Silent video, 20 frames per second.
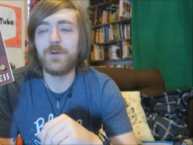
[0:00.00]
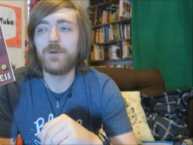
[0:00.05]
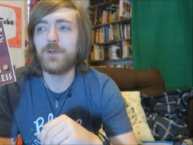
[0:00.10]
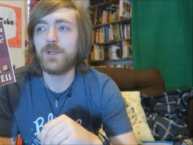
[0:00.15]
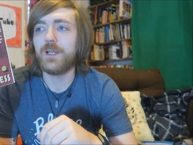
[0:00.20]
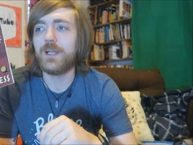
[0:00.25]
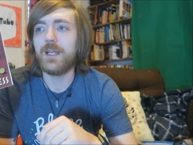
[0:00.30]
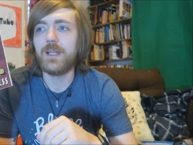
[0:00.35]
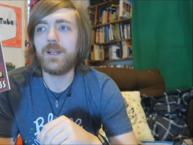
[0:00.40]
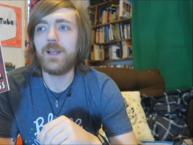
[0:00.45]
I'd
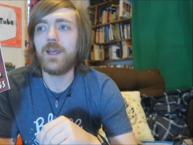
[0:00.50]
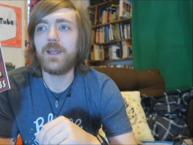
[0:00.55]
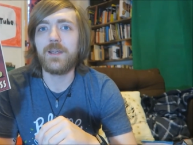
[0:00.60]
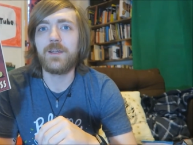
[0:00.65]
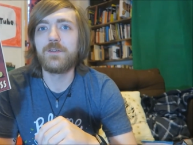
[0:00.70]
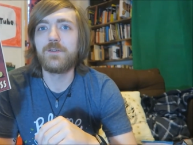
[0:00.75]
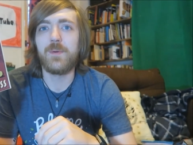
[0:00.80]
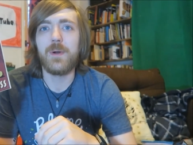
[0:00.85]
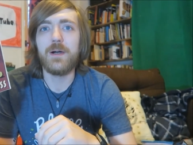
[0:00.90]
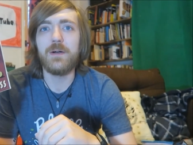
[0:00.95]
ordered it
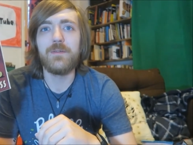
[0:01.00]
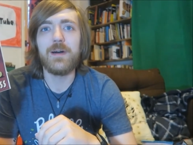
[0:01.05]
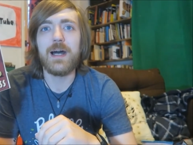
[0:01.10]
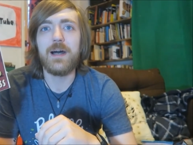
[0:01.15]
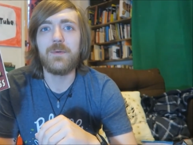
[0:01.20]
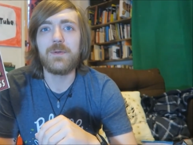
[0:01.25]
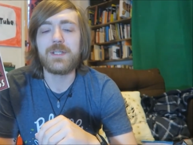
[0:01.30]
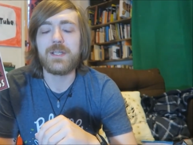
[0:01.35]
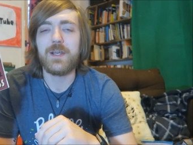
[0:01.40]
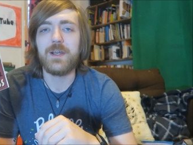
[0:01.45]
like 12
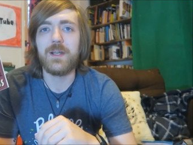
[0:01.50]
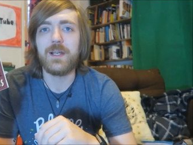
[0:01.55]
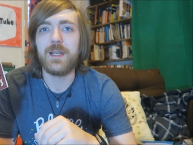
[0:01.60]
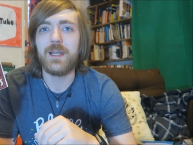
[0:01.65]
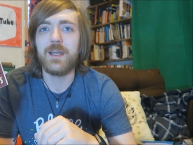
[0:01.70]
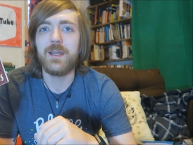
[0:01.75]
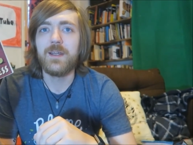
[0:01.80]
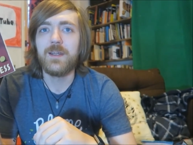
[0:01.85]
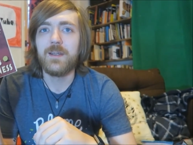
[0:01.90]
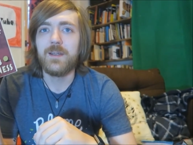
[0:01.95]
hours
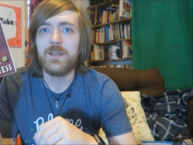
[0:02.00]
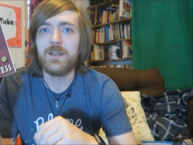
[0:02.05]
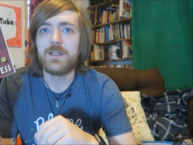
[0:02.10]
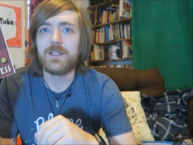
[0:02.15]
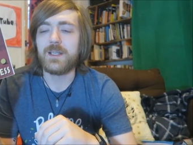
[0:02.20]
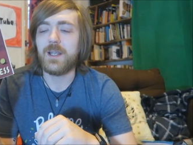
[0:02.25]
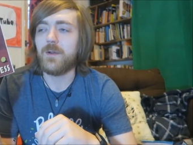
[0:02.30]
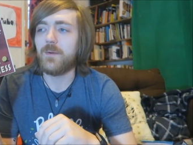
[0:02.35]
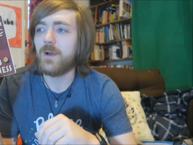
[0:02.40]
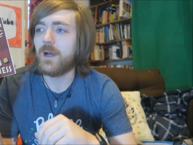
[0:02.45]
earlier.
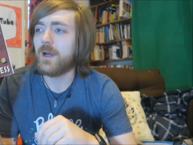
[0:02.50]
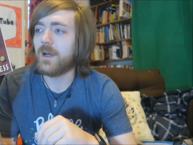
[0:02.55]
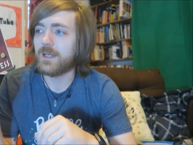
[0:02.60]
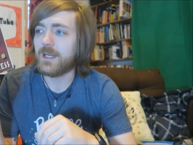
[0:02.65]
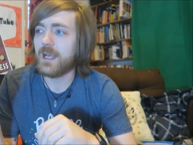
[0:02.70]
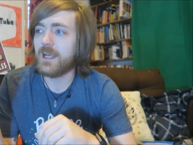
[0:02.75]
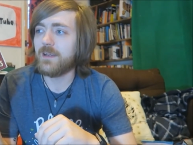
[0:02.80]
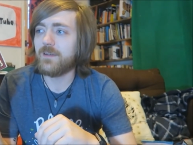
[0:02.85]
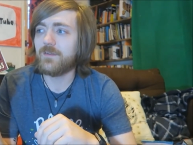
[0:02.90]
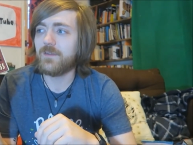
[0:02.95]
So
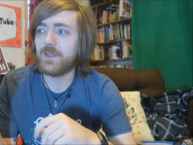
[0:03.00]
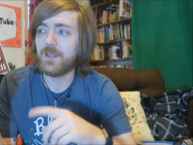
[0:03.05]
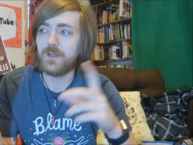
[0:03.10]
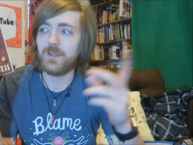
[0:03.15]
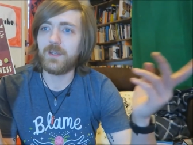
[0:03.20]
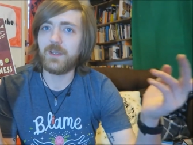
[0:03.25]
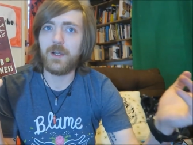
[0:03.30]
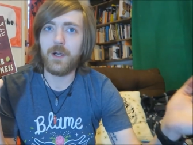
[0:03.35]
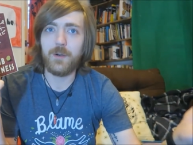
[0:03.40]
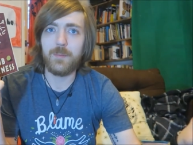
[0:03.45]
I gave
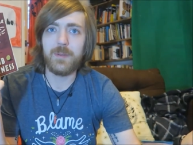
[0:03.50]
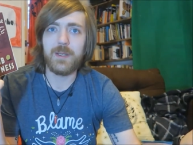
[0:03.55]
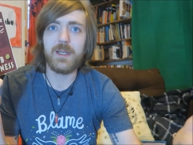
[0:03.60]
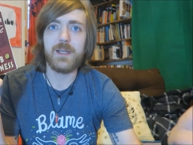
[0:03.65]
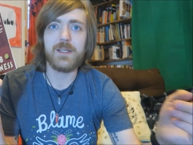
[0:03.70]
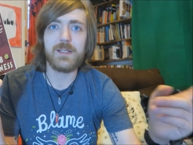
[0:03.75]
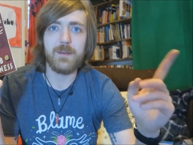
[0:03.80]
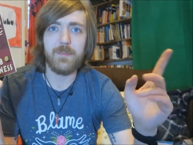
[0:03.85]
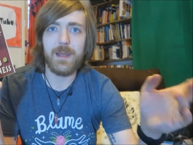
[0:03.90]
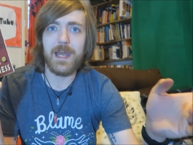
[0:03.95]
the other
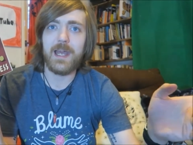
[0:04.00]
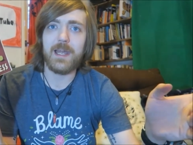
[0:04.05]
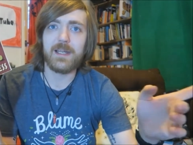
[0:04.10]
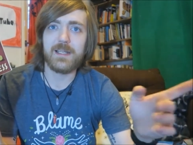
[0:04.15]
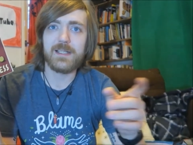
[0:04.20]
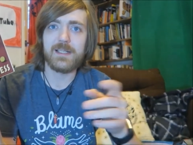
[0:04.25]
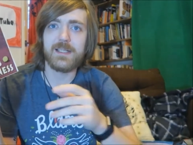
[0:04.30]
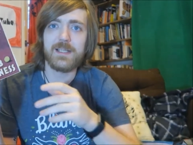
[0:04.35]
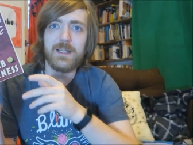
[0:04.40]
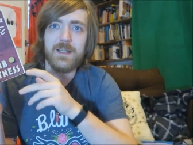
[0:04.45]
copy to
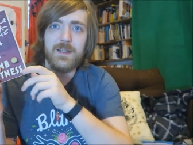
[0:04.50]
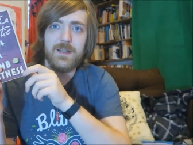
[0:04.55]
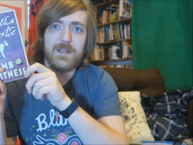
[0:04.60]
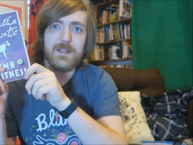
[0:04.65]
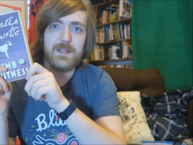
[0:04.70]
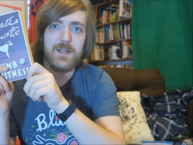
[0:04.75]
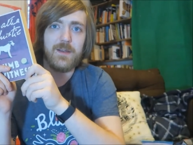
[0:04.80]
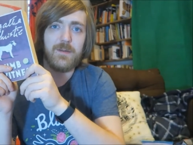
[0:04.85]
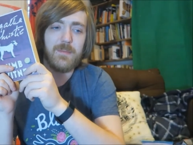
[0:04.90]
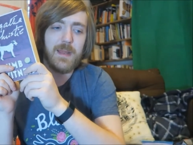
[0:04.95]
Bex,
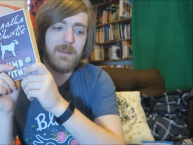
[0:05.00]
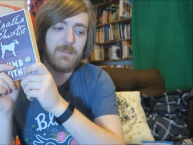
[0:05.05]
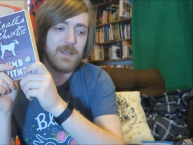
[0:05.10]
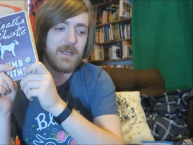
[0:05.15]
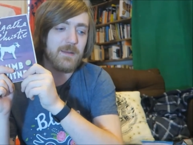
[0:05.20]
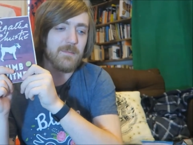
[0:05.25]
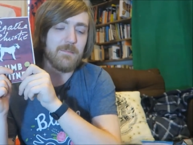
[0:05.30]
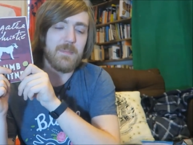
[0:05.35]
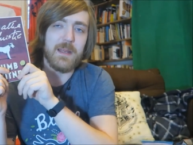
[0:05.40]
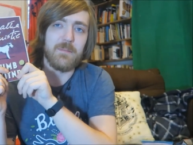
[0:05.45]
So
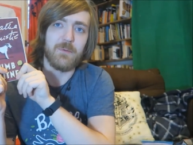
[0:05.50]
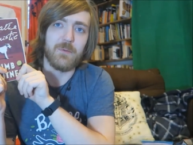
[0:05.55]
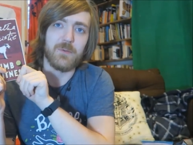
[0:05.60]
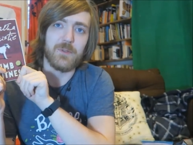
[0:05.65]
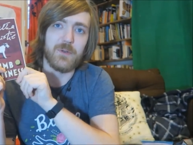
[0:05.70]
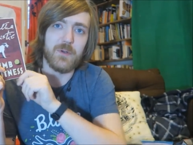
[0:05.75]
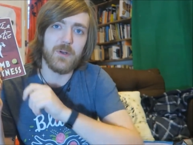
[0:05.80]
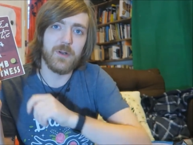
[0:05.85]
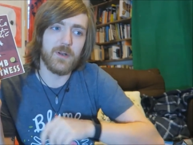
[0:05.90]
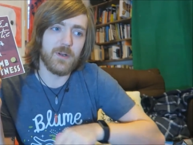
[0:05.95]
maybe
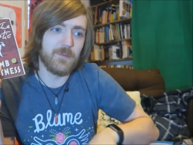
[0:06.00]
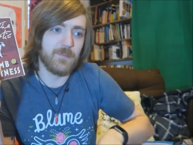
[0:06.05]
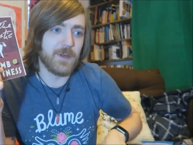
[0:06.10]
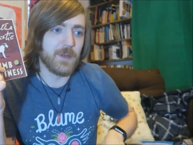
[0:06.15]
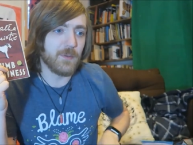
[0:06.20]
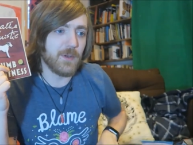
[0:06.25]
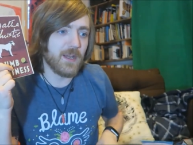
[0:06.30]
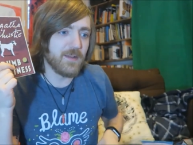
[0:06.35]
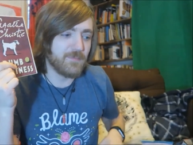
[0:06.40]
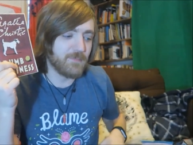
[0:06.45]
we'll do a
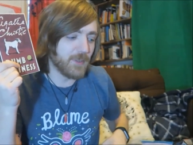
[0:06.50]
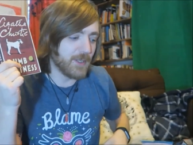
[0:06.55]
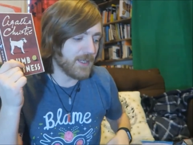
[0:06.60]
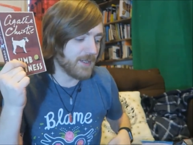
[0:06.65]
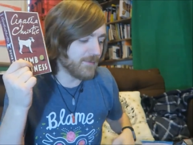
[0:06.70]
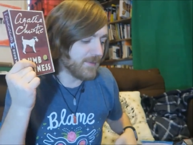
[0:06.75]
real life